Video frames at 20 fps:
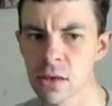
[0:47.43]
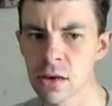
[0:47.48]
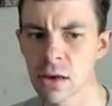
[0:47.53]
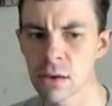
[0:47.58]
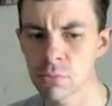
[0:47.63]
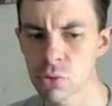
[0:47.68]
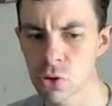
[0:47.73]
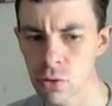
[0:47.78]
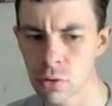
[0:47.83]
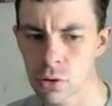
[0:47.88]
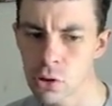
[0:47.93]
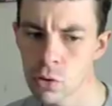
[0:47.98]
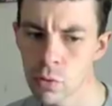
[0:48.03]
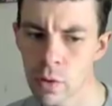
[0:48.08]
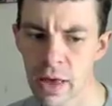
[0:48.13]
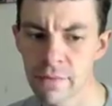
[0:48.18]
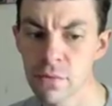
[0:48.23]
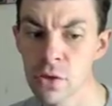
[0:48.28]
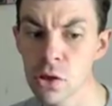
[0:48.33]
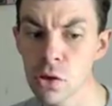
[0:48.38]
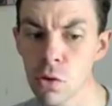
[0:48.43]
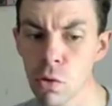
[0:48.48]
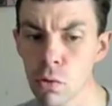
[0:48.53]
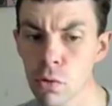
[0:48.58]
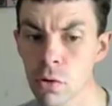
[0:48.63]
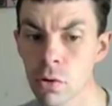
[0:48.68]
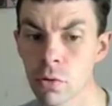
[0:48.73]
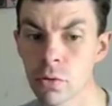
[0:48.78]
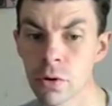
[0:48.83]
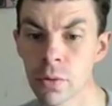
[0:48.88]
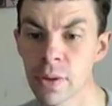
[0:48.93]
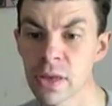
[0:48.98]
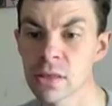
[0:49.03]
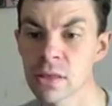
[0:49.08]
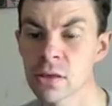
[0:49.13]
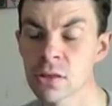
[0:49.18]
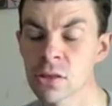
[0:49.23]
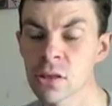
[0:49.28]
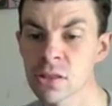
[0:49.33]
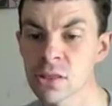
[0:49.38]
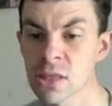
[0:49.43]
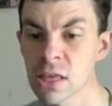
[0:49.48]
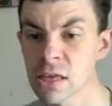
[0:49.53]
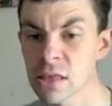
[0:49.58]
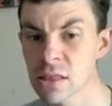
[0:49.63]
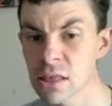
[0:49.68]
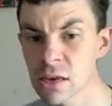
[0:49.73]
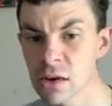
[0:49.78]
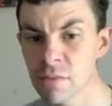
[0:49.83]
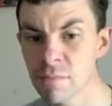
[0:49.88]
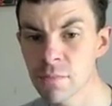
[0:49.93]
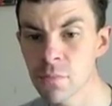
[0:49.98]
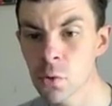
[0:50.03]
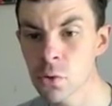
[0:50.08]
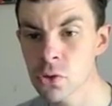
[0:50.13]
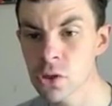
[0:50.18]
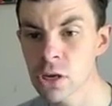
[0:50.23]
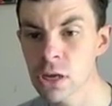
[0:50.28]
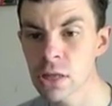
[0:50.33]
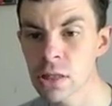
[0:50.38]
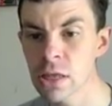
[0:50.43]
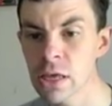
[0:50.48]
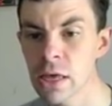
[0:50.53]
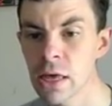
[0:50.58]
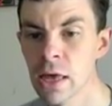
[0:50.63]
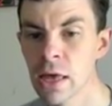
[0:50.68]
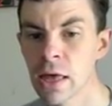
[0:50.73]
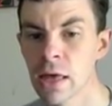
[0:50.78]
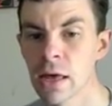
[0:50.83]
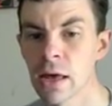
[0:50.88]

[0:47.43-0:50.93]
and I'm sure you have your own opinions on things, and unfortunately,